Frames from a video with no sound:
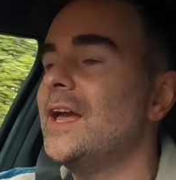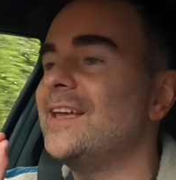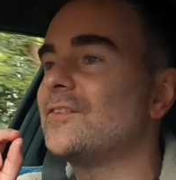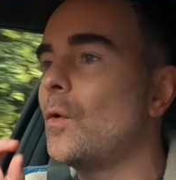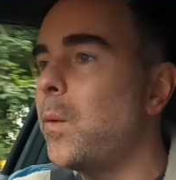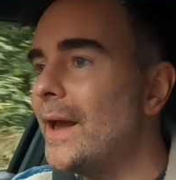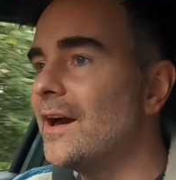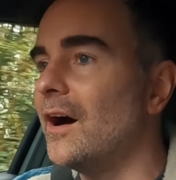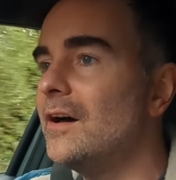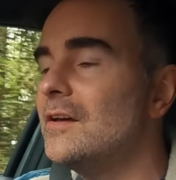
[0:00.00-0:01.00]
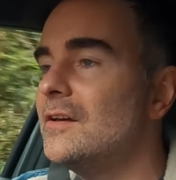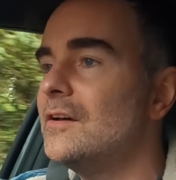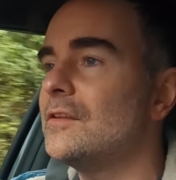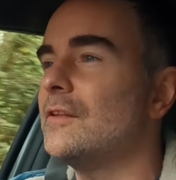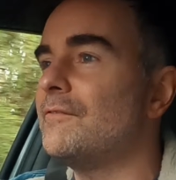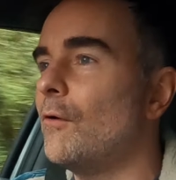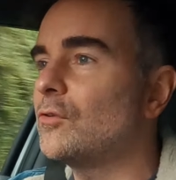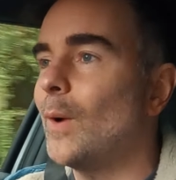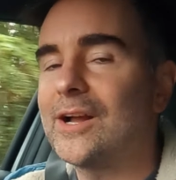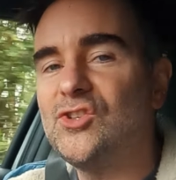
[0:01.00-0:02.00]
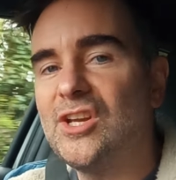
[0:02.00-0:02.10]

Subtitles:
It's quicker than the Volkswagen